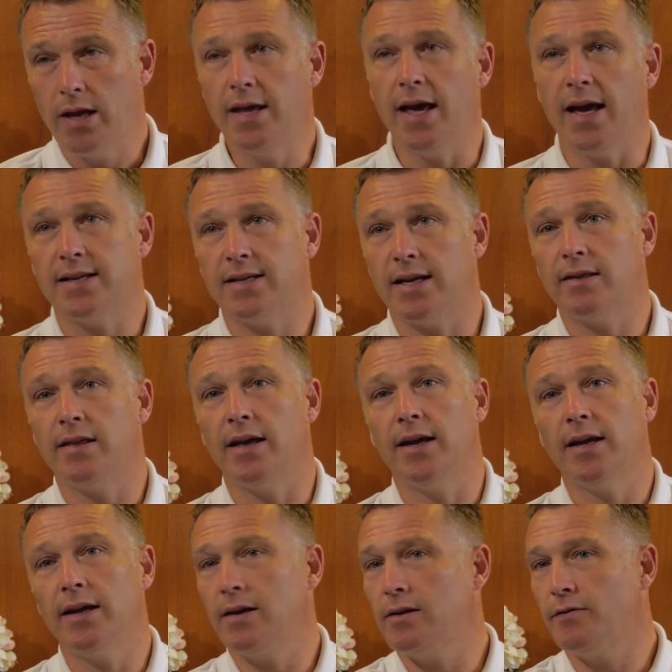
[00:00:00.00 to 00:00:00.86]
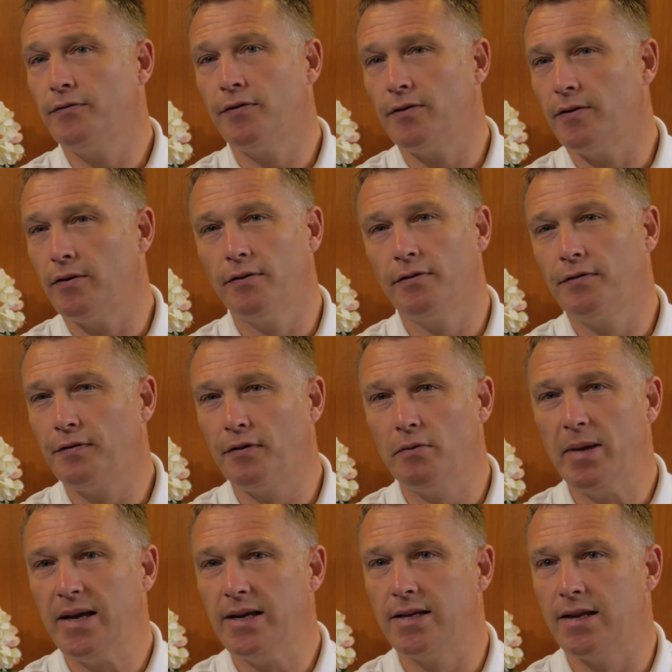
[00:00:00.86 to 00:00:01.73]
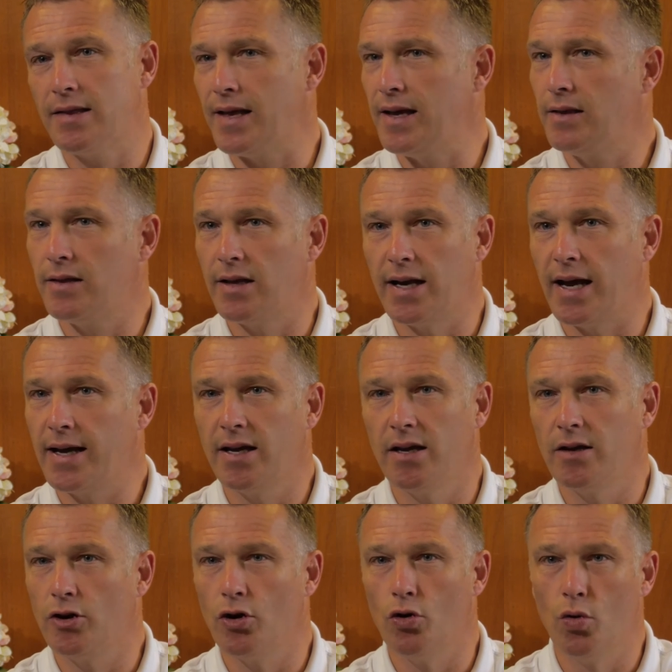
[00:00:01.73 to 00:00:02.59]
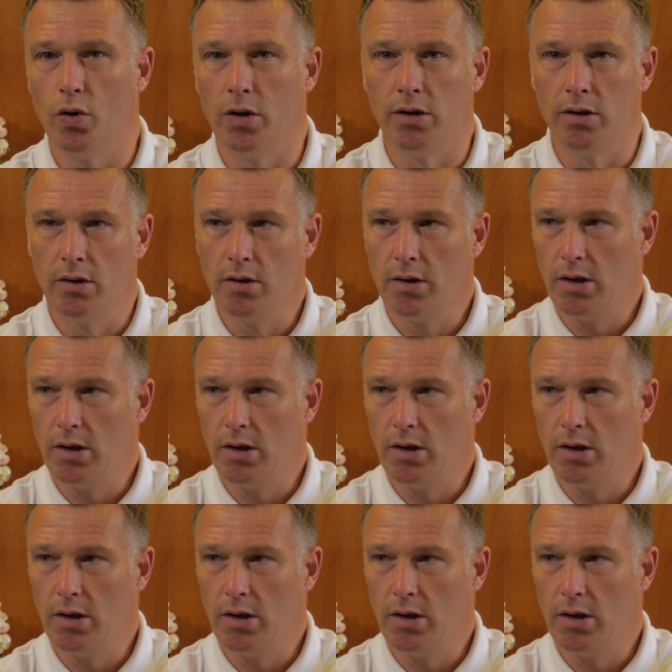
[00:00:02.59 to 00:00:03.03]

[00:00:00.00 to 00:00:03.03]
Yes, I think for me to think that I can go and